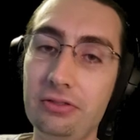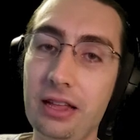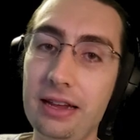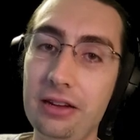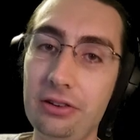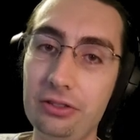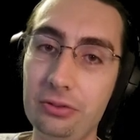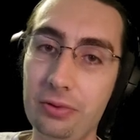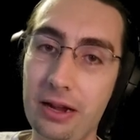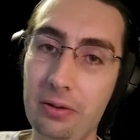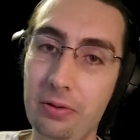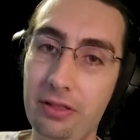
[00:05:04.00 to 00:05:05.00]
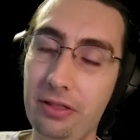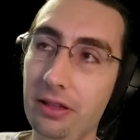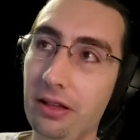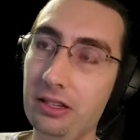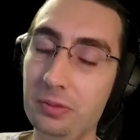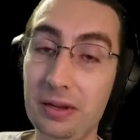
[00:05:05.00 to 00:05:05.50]
of light years away with
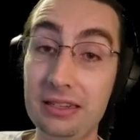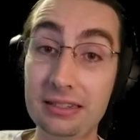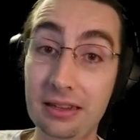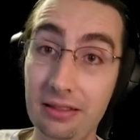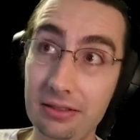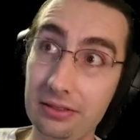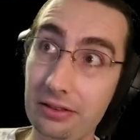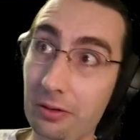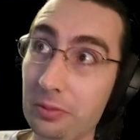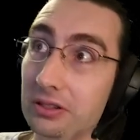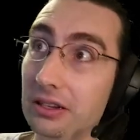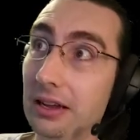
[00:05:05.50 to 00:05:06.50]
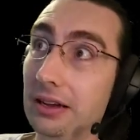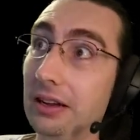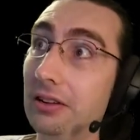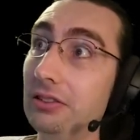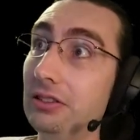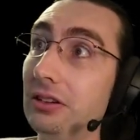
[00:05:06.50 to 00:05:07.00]
space telescopes. And
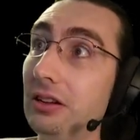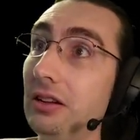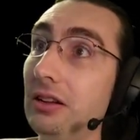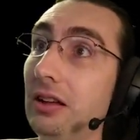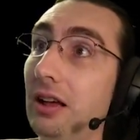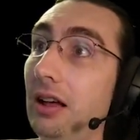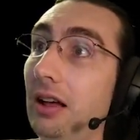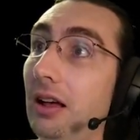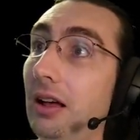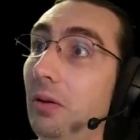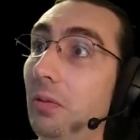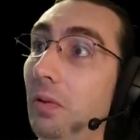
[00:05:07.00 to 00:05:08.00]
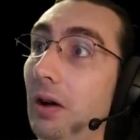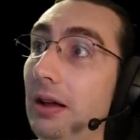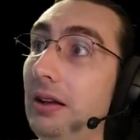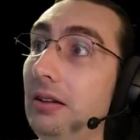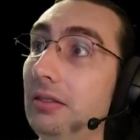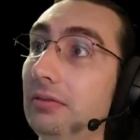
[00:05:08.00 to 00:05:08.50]
here's
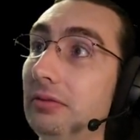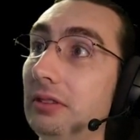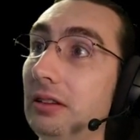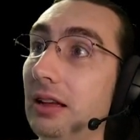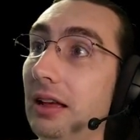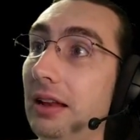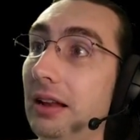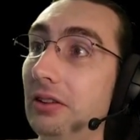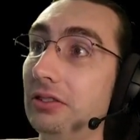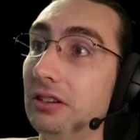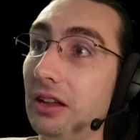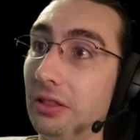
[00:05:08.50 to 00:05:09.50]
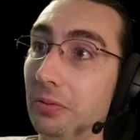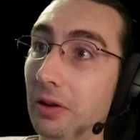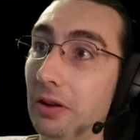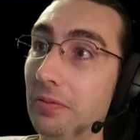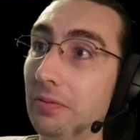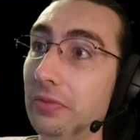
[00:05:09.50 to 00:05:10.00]
one, and here's another
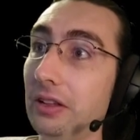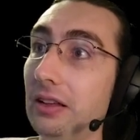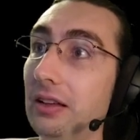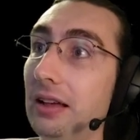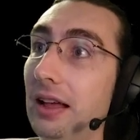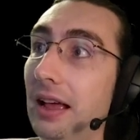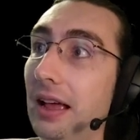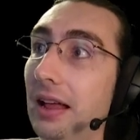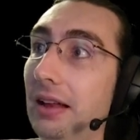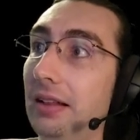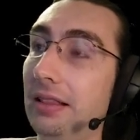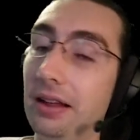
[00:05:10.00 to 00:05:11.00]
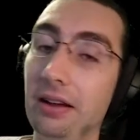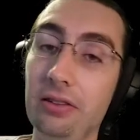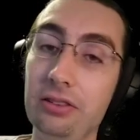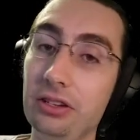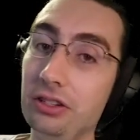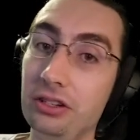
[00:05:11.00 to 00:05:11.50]
one, and they're
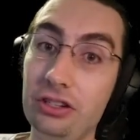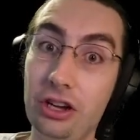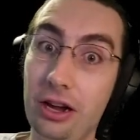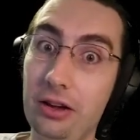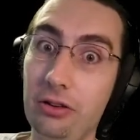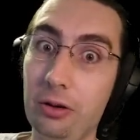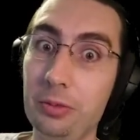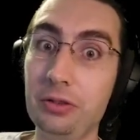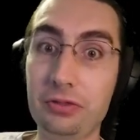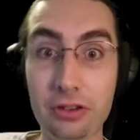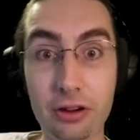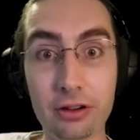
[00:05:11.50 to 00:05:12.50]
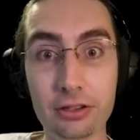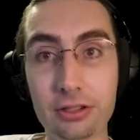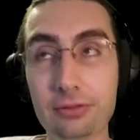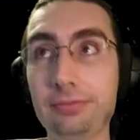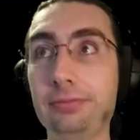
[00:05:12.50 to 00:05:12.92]
just giant groups of stars.